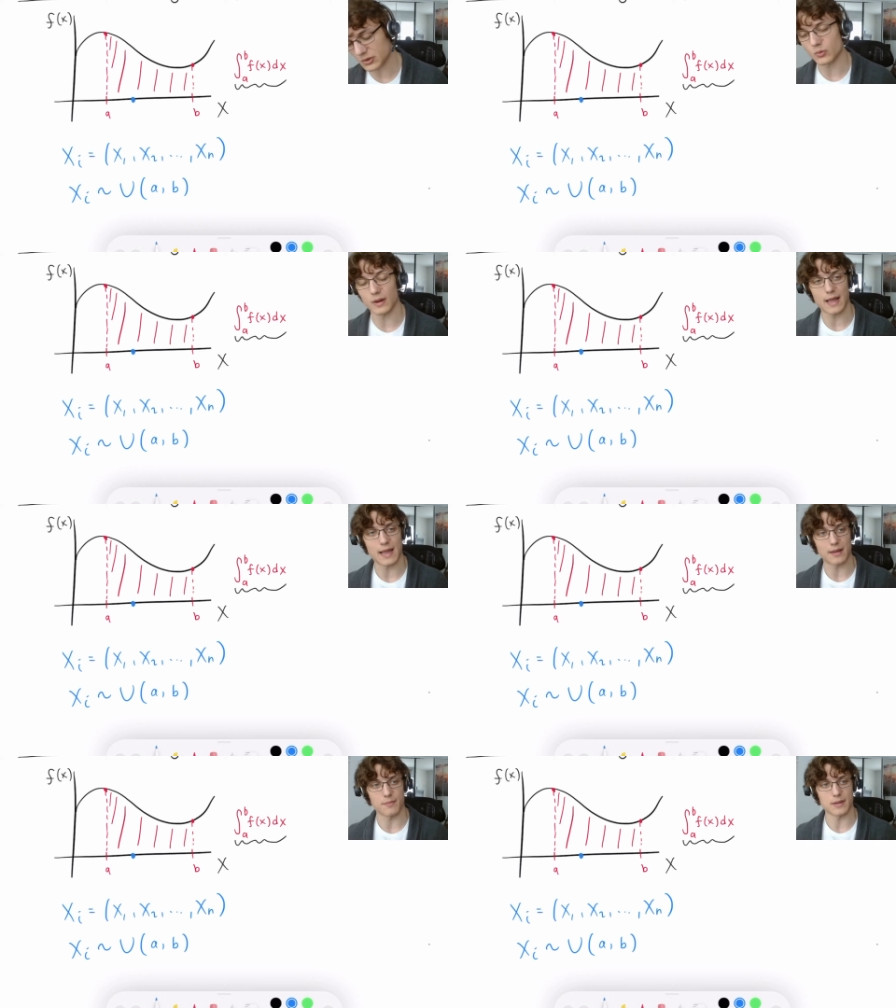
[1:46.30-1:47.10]
between A
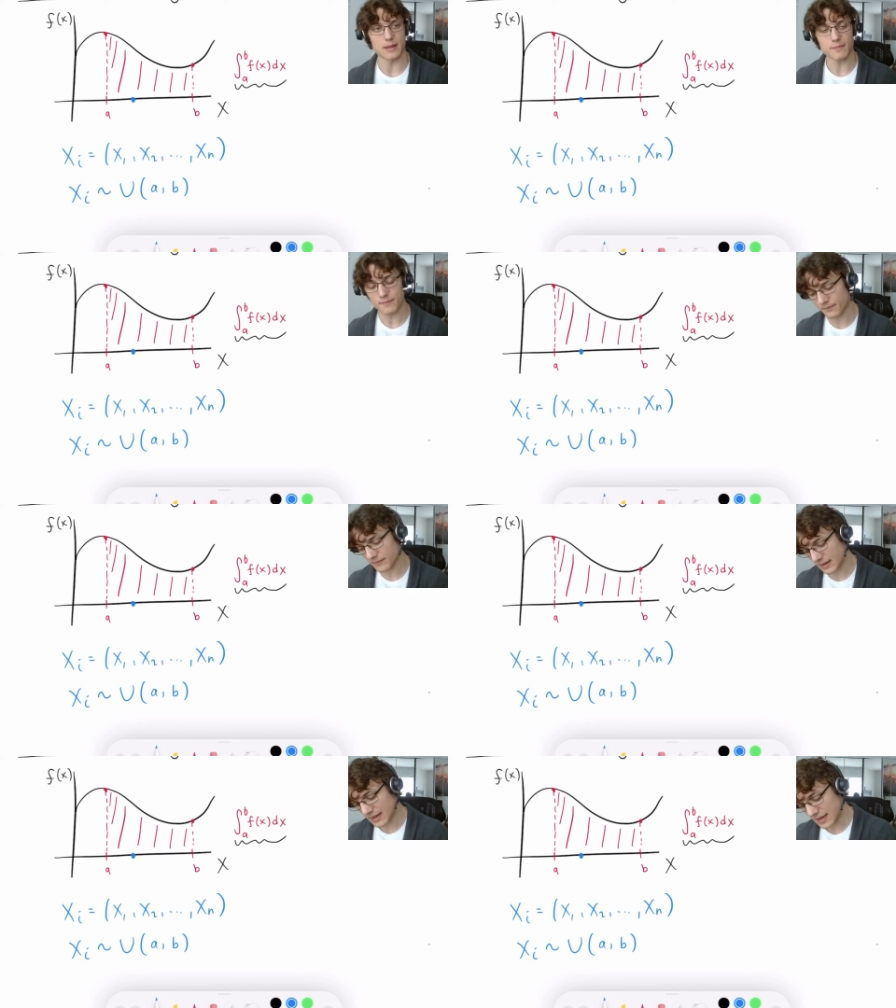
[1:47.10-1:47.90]
and B.
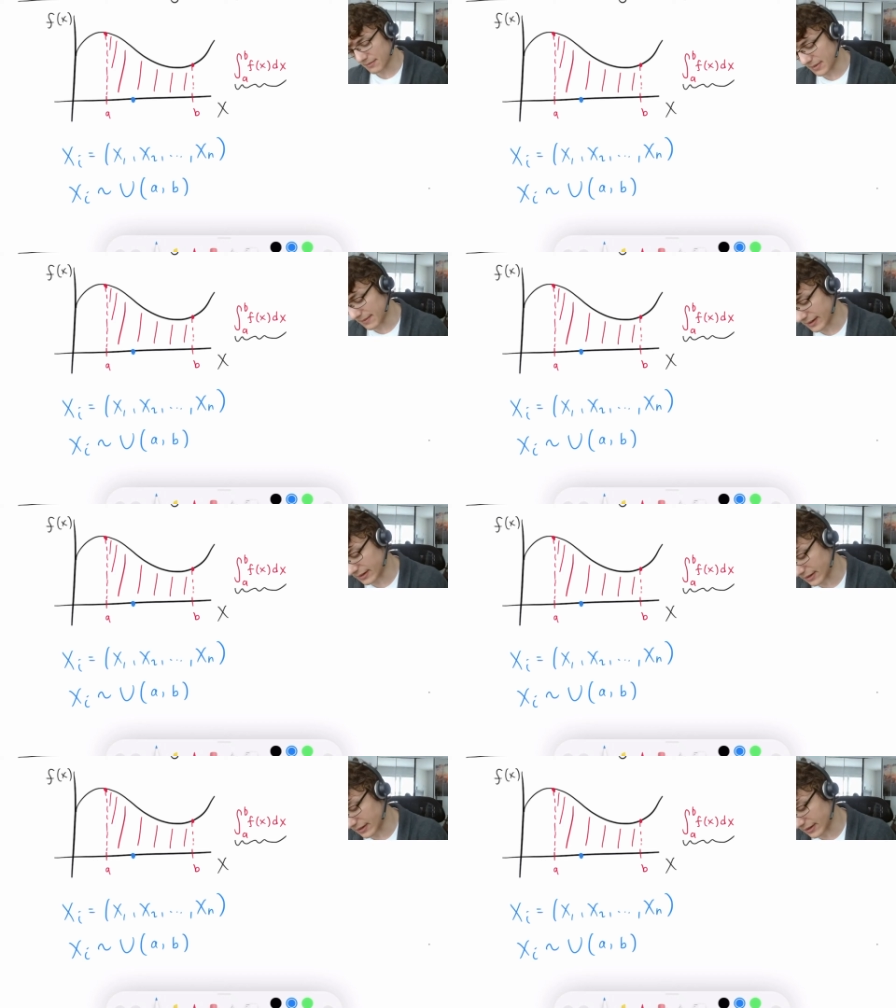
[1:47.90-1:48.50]
Maybe